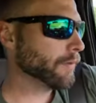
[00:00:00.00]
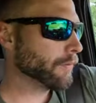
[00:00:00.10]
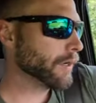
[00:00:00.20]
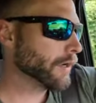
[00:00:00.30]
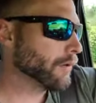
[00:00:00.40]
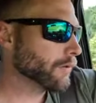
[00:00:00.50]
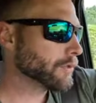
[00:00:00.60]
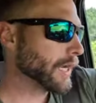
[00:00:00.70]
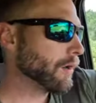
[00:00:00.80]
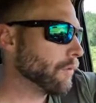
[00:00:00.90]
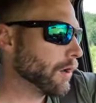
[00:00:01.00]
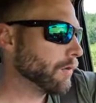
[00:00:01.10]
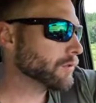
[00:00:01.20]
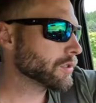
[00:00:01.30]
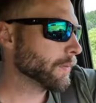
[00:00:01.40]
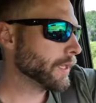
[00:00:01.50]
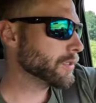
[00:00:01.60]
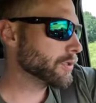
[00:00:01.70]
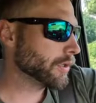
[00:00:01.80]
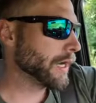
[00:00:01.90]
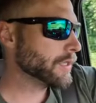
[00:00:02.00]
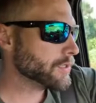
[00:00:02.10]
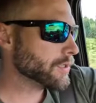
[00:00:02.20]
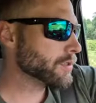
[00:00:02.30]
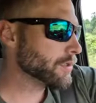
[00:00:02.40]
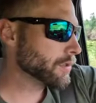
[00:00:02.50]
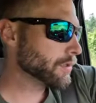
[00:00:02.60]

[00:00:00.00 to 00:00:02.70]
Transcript: really gonna try to walk some of these drainages